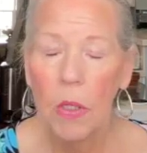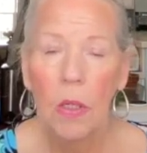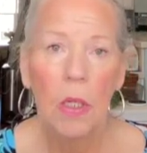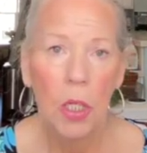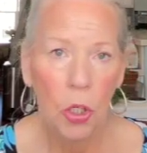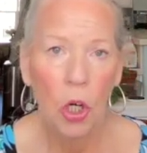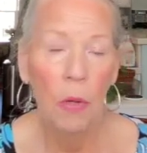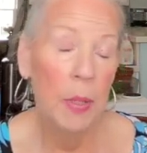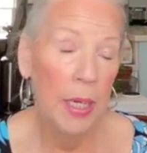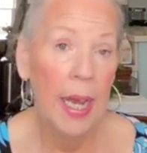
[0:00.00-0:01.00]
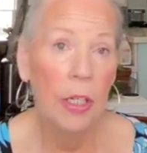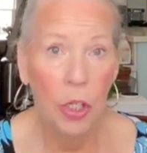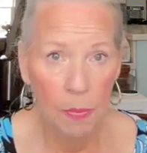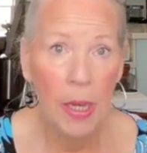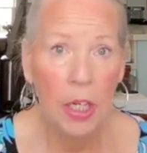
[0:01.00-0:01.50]
determined,
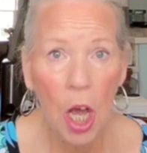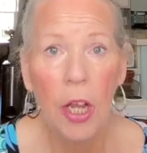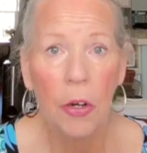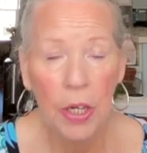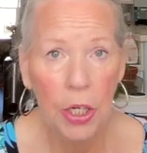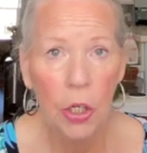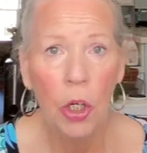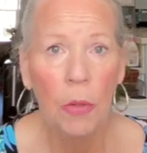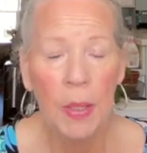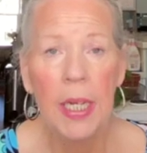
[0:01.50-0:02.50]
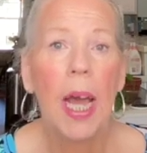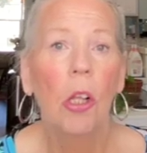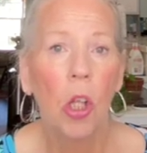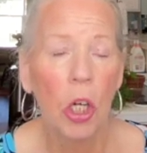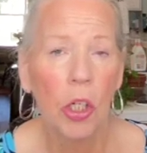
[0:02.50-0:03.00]
actually my daughter had determined how
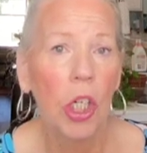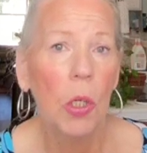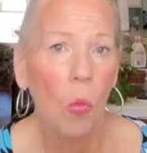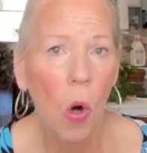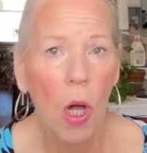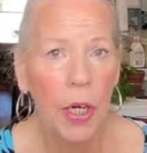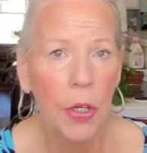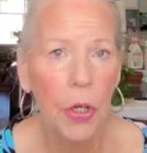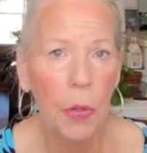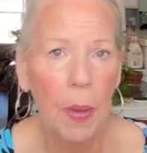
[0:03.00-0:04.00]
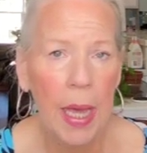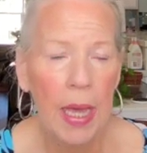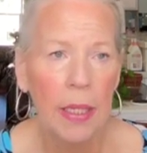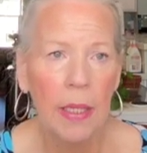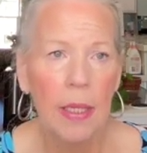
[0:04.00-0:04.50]
long she wanted her
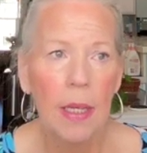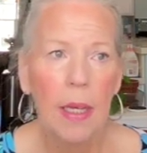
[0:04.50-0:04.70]
pants